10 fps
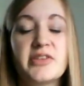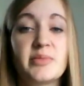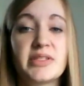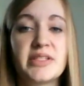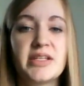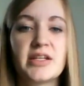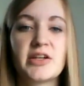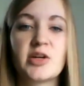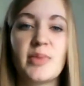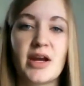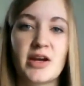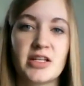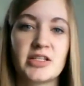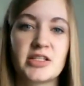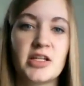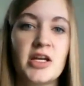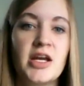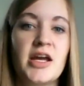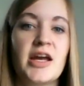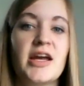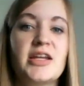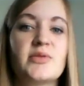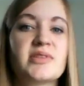the physical intimacy in her marriage.